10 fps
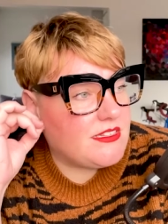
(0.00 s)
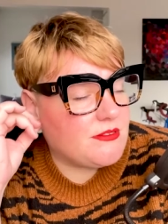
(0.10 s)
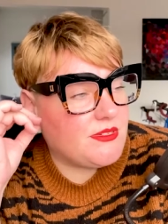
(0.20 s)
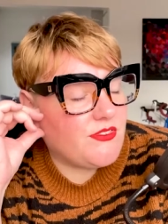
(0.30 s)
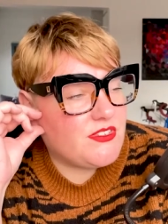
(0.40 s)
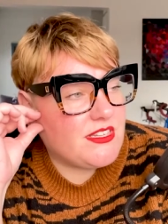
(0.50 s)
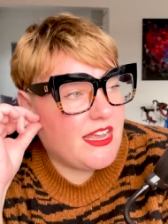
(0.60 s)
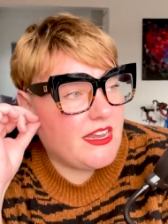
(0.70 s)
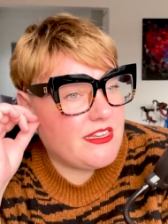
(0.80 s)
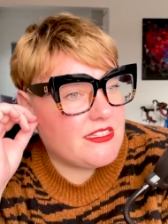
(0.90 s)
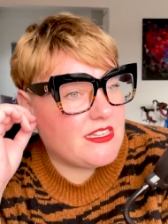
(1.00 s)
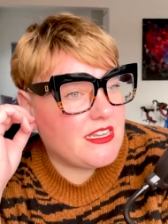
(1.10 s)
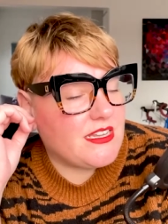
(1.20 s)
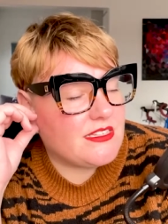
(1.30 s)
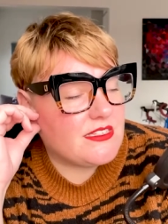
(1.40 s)
And so we'd have to stay and listen to
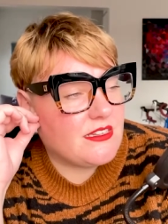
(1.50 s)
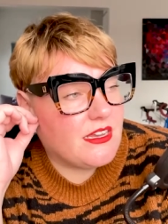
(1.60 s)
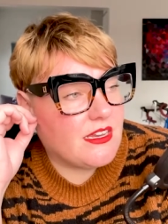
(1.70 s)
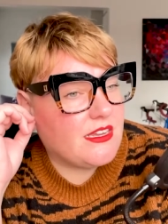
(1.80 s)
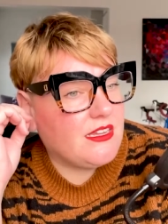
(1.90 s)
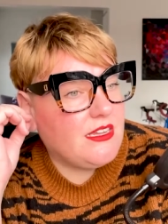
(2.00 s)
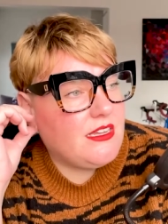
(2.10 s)
his like